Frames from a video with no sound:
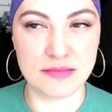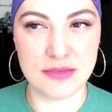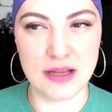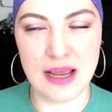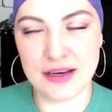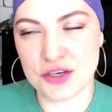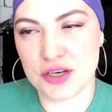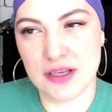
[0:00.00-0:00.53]

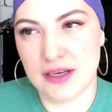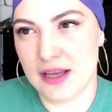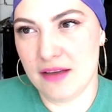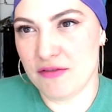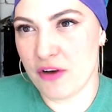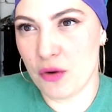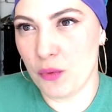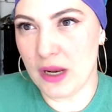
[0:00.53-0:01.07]
actually
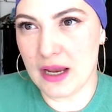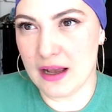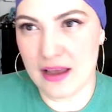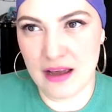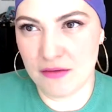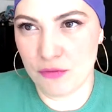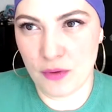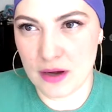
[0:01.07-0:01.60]
every week I
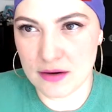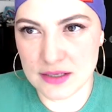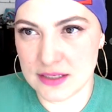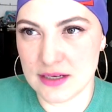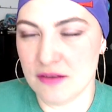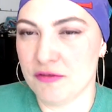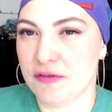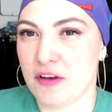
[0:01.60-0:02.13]
have weird
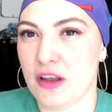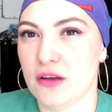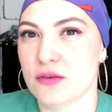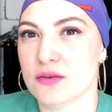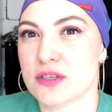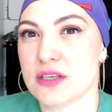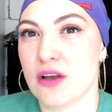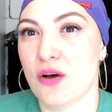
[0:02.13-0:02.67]
stuff for
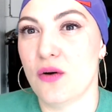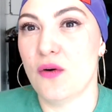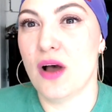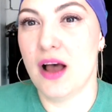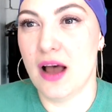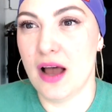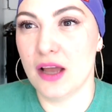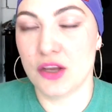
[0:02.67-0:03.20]
you. So
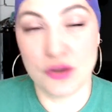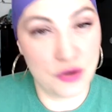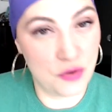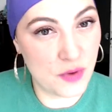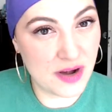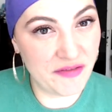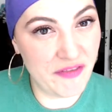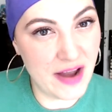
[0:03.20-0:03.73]
you know
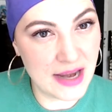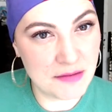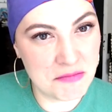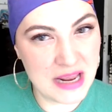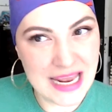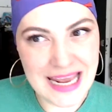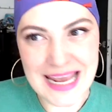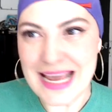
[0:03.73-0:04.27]
where to find
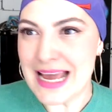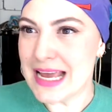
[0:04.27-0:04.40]
me.